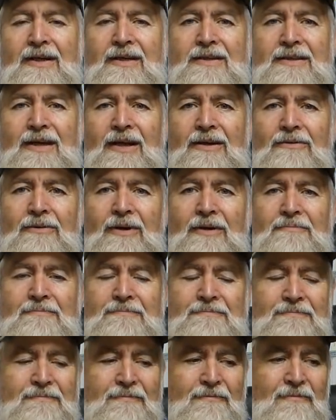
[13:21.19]

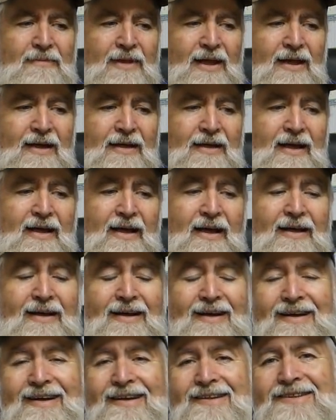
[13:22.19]
So yeah,
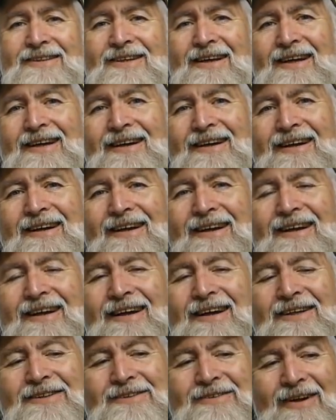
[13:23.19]
that's
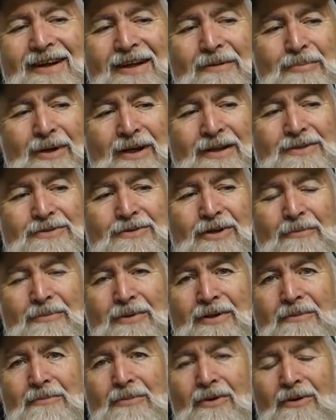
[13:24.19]
Australia Post
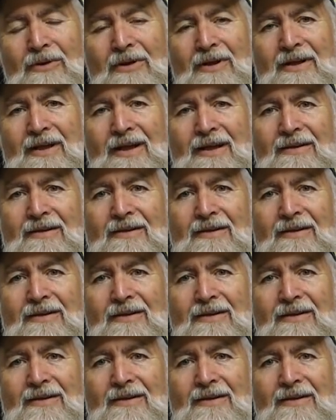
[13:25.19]
dropping the ball,